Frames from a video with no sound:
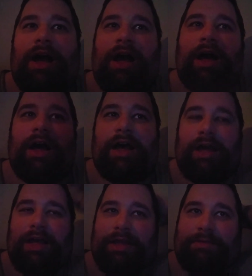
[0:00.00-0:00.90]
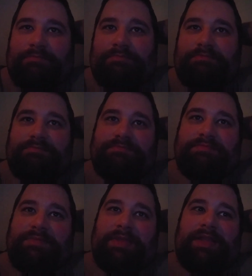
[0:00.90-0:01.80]

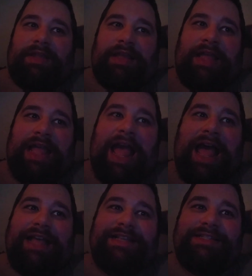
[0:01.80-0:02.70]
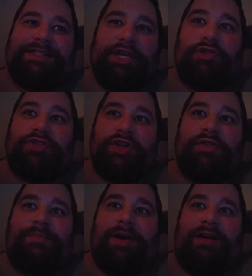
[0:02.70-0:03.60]
has
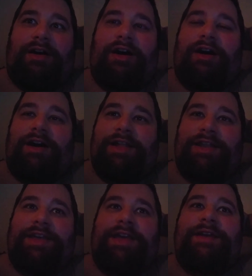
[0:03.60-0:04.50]
YouTube on